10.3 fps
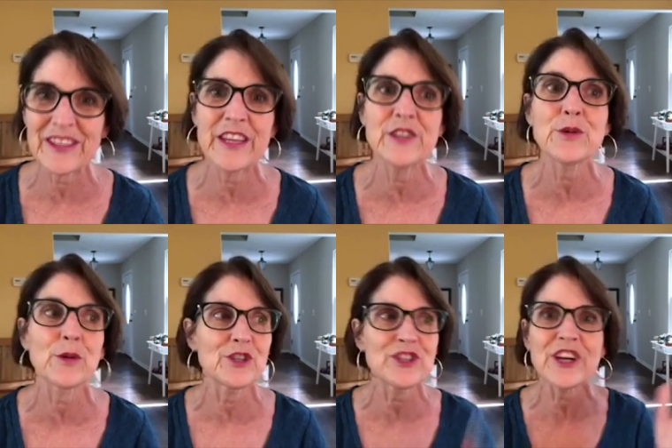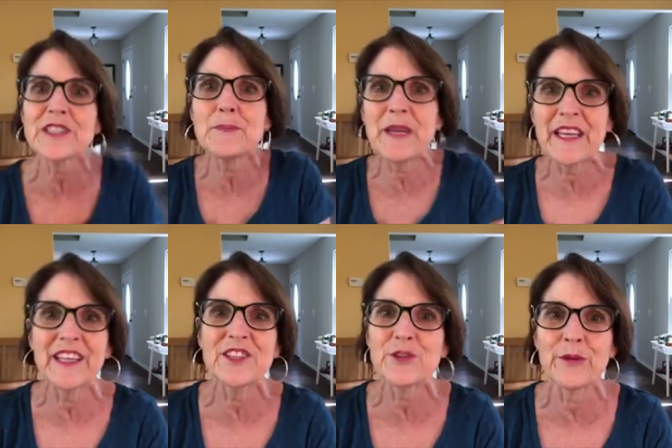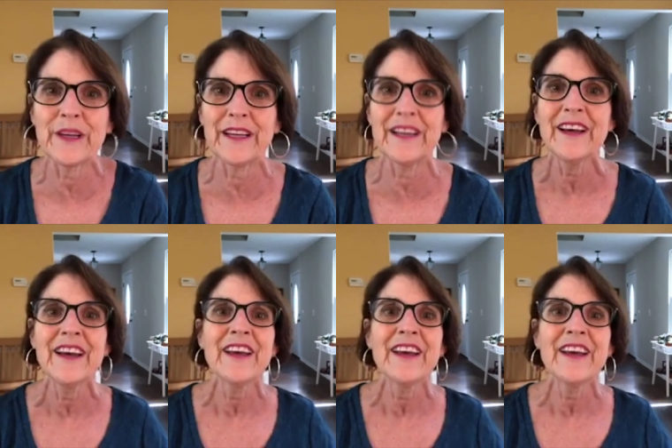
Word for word: kids who are just beginning to read,